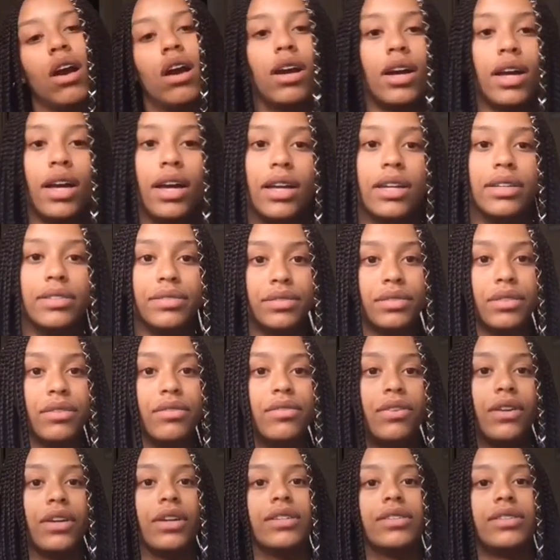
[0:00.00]
Okay,
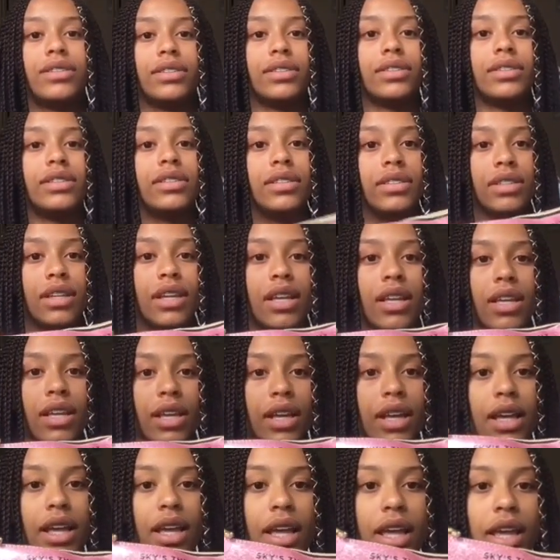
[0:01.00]
so first,
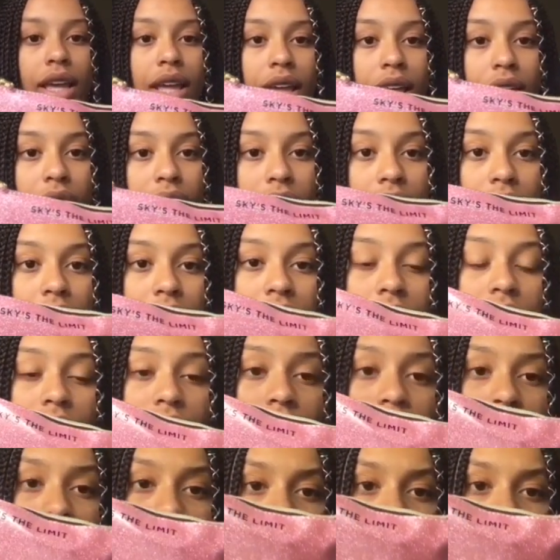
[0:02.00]
here